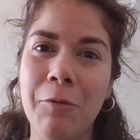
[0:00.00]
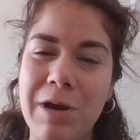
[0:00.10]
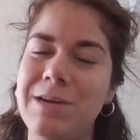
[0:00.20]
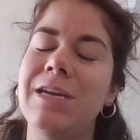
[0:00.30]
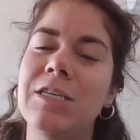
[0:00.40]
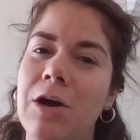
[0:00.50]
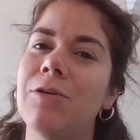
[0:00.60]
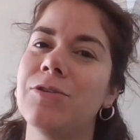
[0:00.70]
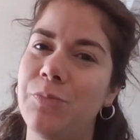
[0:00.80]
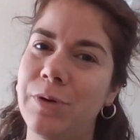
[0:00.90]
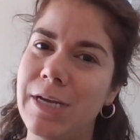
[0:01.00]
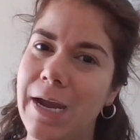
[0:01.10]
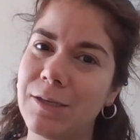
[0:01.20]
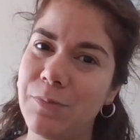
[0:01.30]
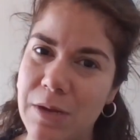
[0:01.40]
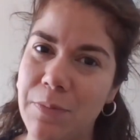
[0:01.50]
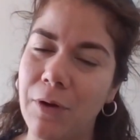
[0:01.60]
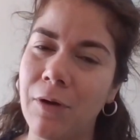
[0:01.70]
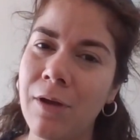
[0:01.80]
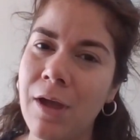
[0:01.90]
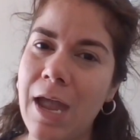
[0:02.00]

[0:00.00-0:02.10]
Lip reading: we need to also protect people